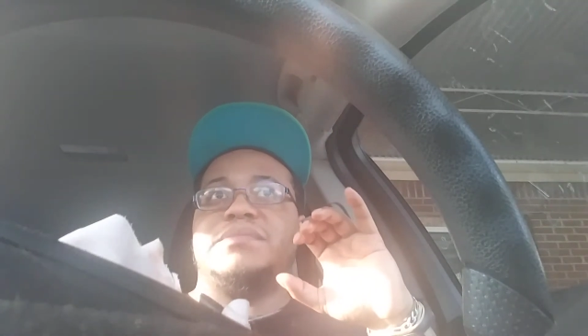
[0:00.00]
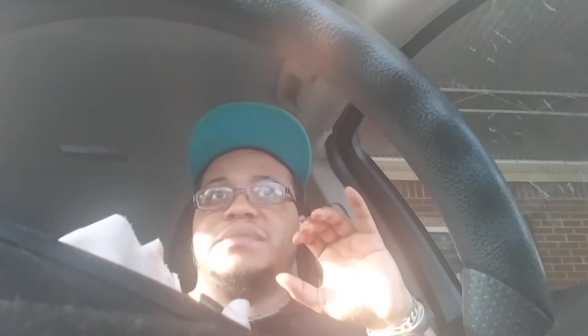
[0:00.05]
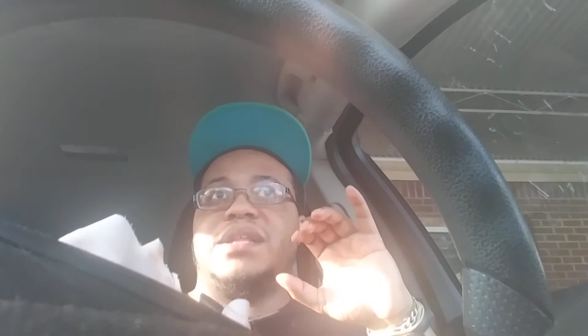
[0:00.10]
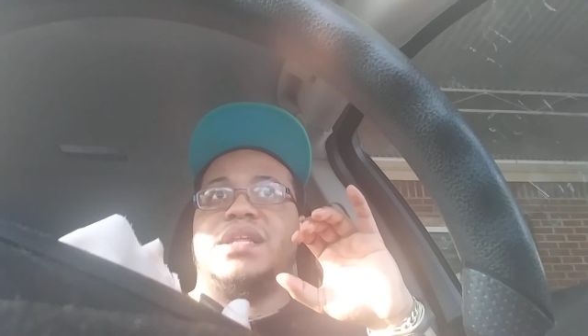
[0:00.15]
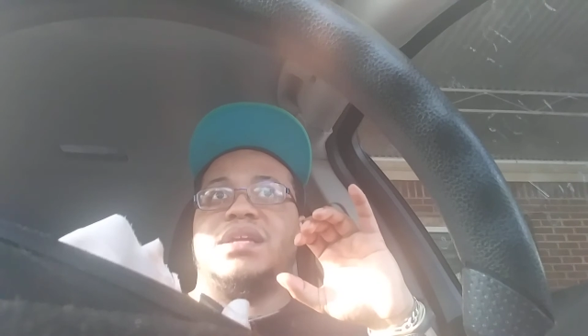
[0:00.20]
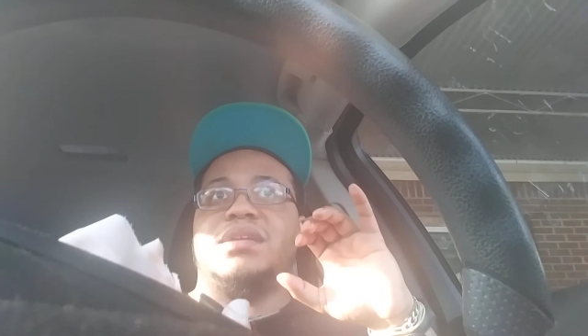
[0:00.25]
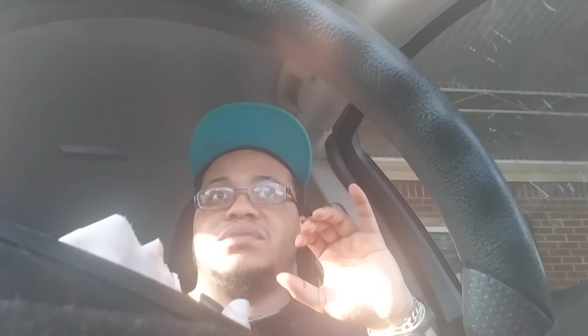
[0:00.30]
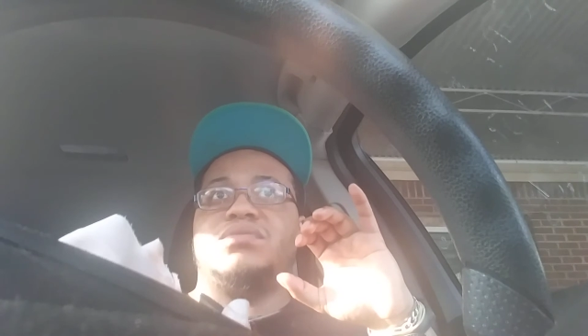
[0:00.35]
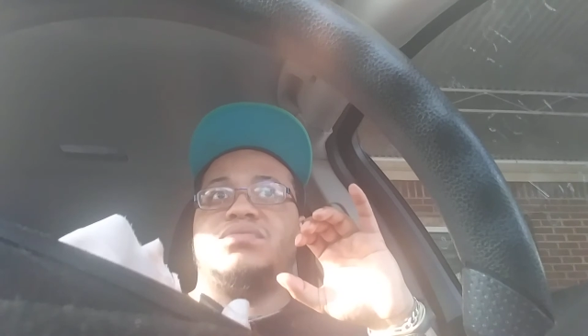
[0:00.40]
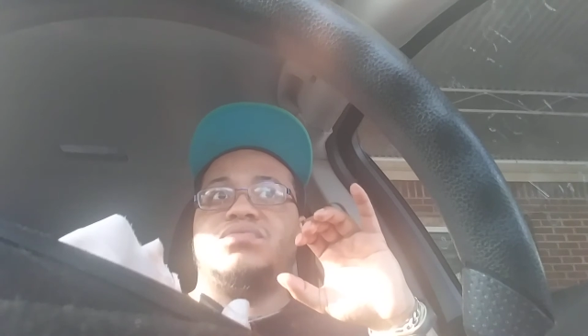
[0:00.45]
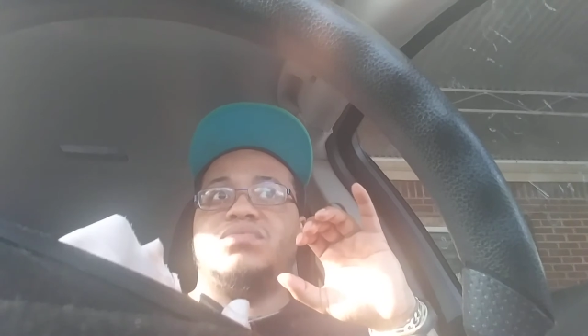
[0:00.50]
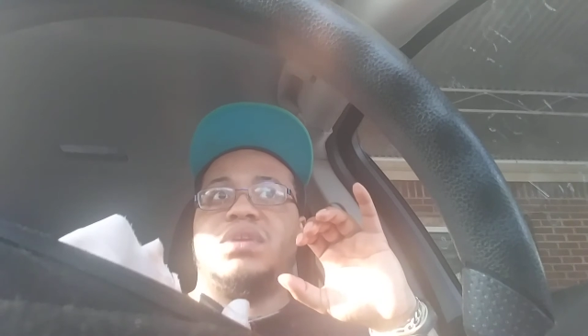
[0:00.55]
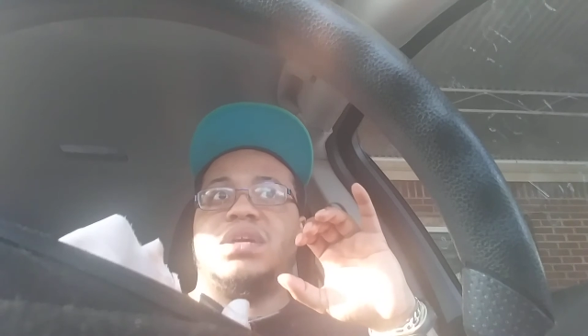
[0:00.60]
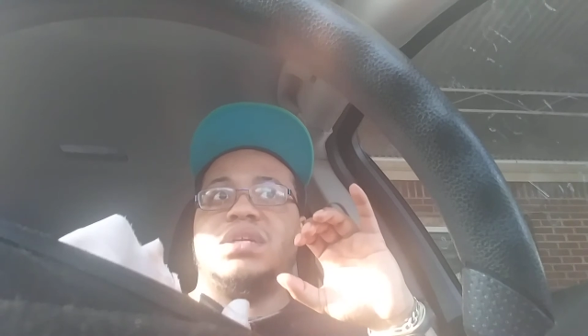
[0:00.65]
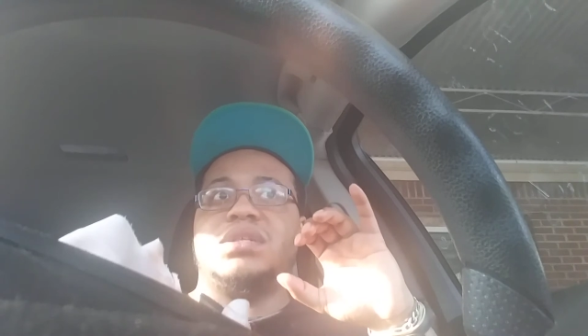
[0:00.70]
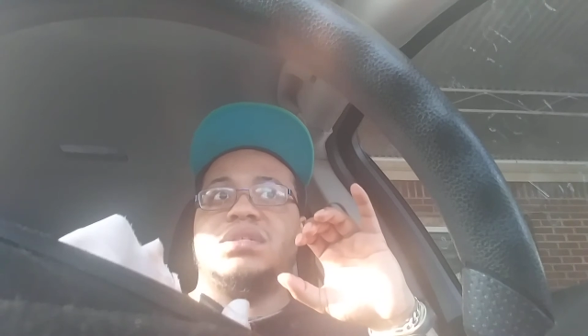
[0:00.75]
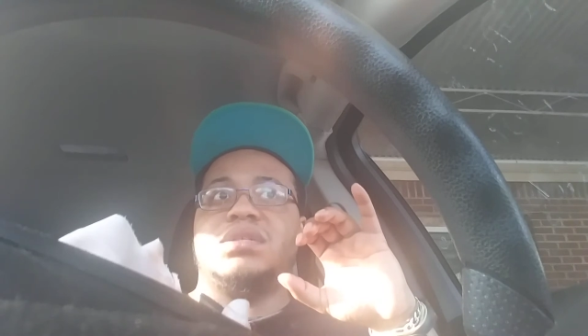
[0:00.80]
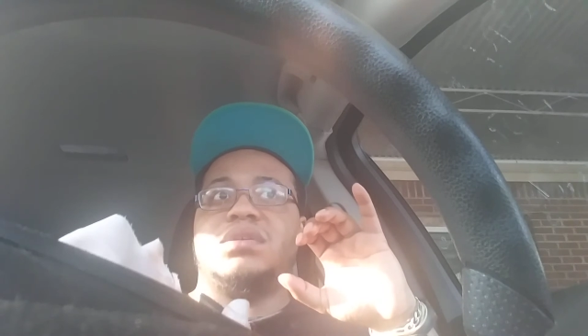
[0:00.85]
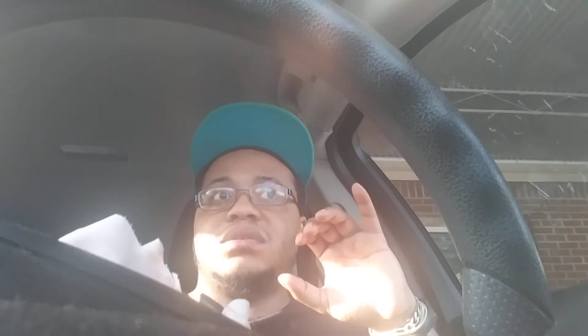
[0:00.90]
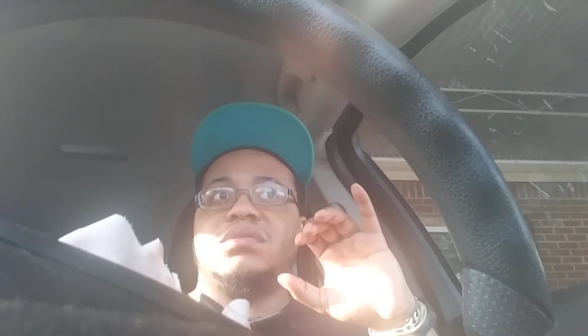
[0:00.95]
me like two
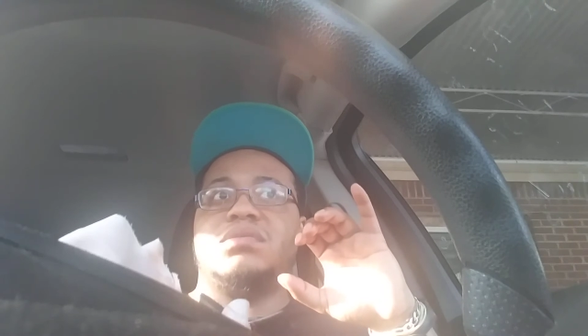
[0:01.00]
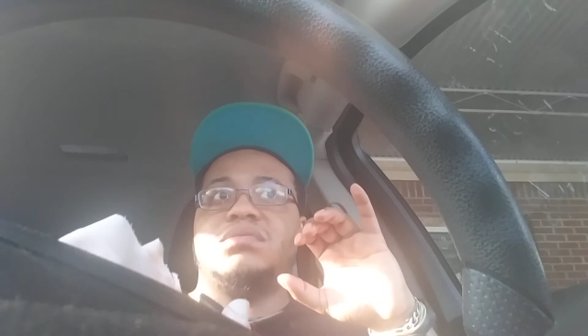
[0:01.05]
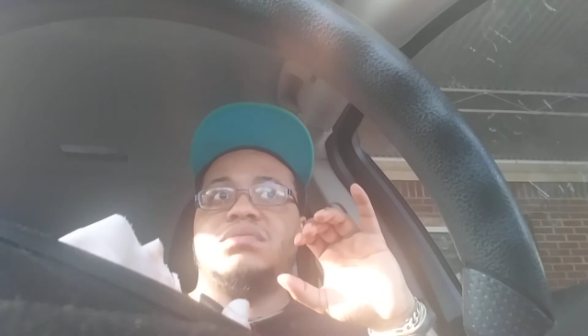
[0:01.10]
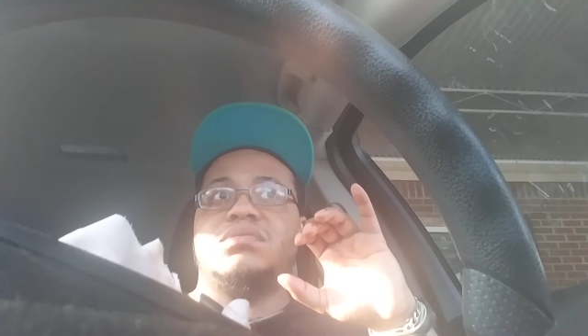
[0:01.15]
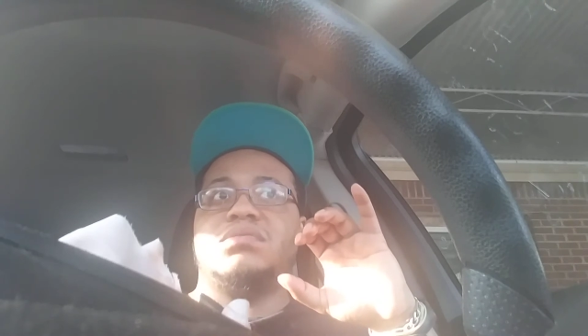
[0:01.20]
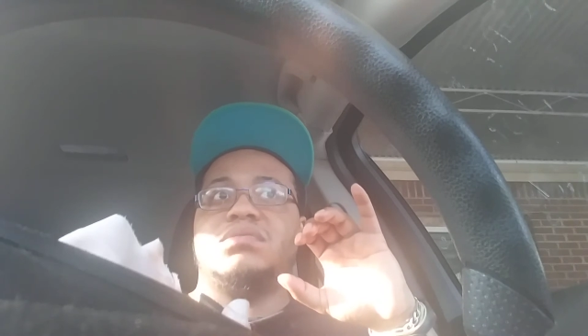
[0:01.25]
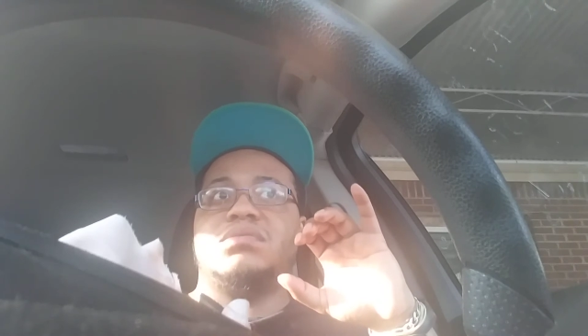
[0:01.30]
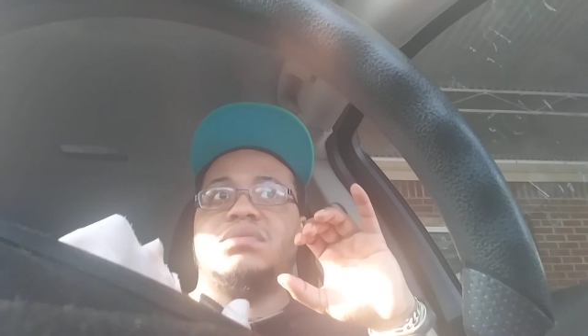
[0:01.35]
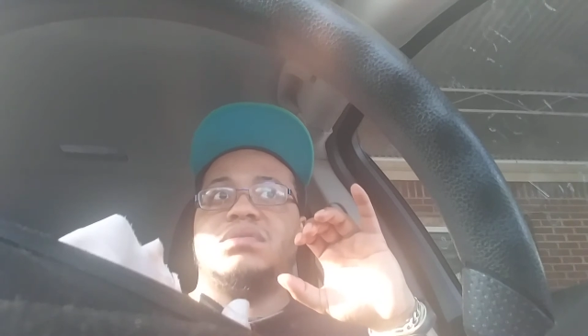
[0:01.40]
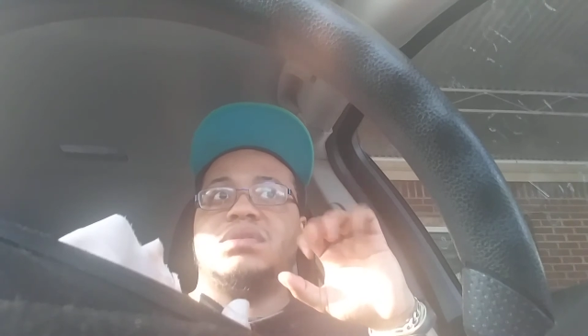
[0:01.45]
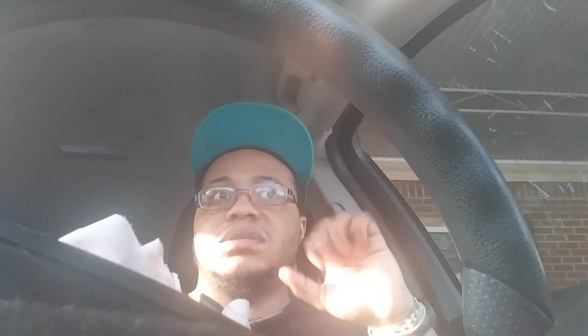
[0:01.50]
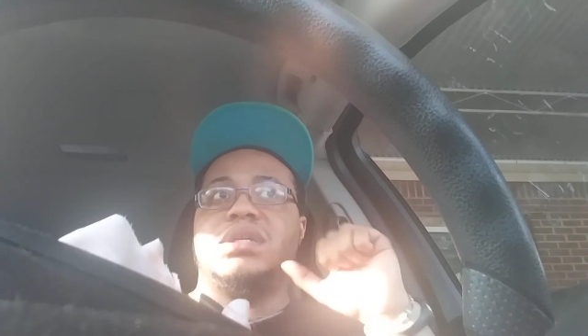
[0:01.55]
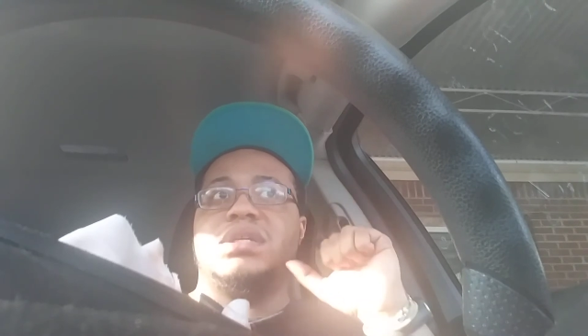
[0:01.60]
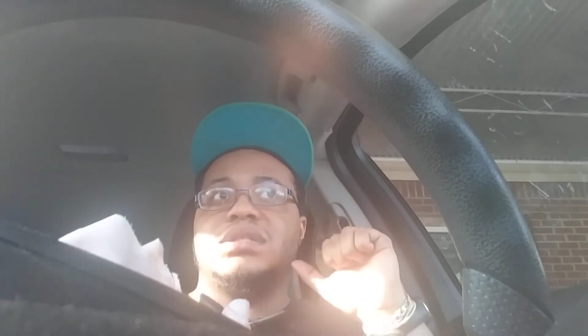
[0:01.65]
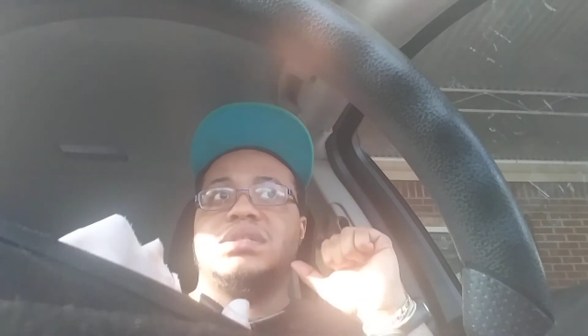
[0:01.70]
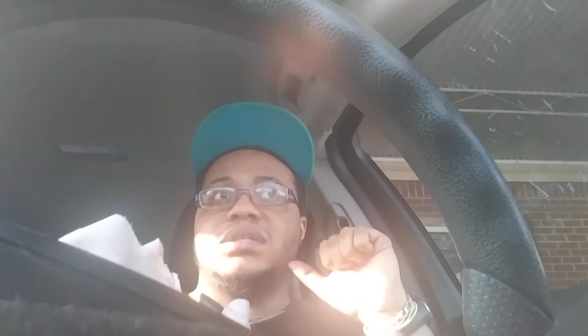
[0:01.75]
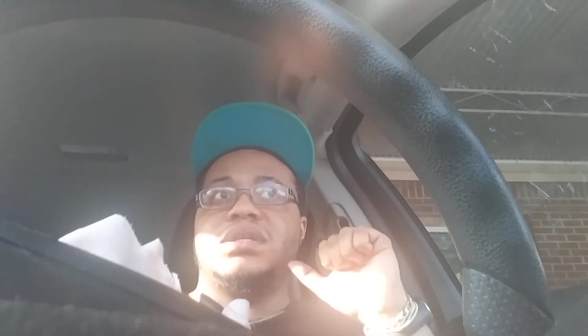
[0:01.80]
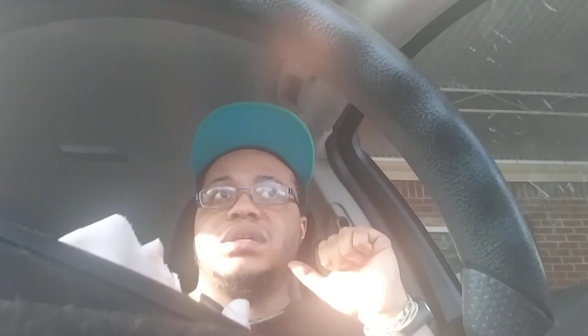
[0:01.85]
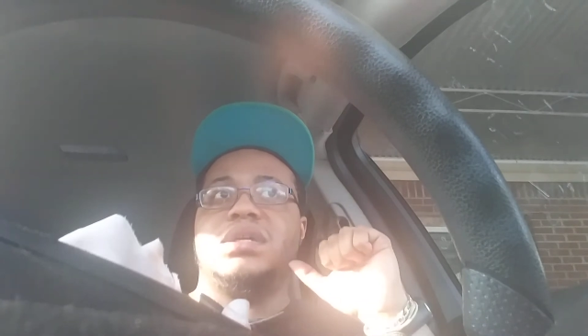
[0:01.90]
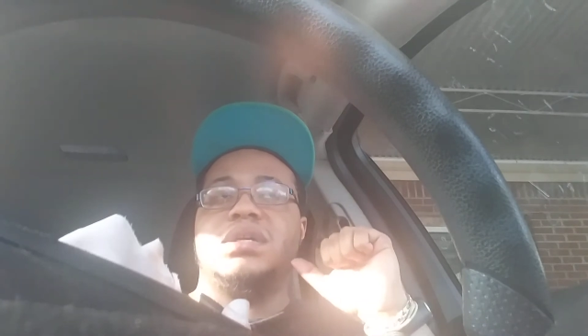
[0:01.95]
days ago
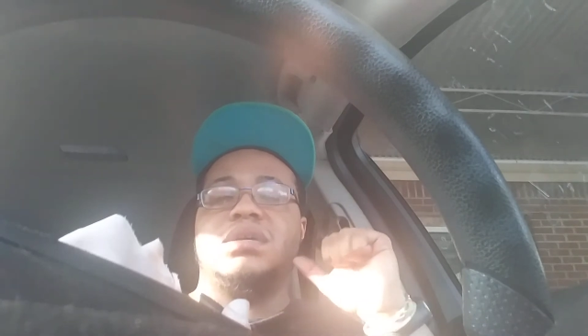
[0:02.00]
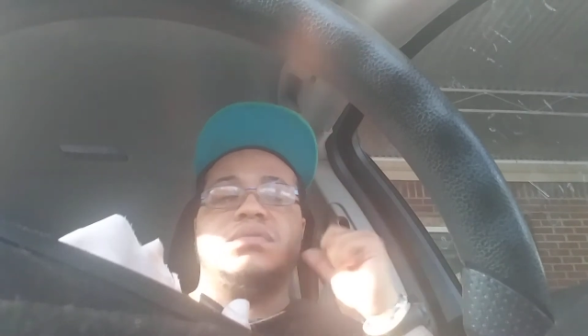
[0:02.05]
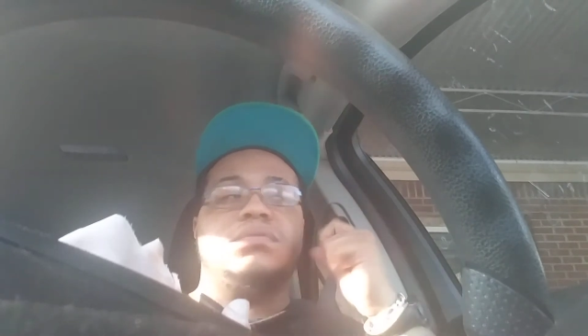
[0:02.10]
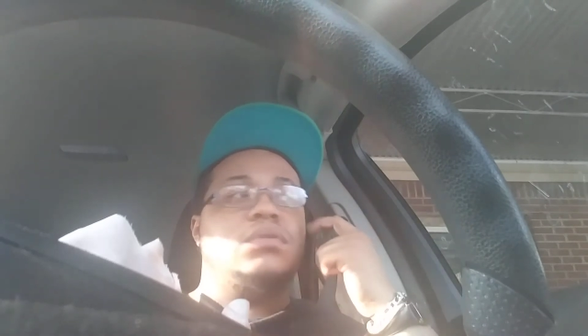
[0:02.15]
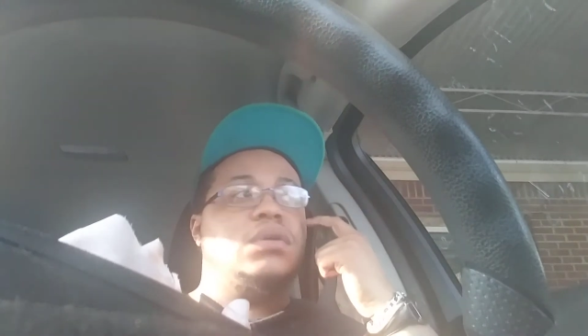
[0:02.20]
yesterday,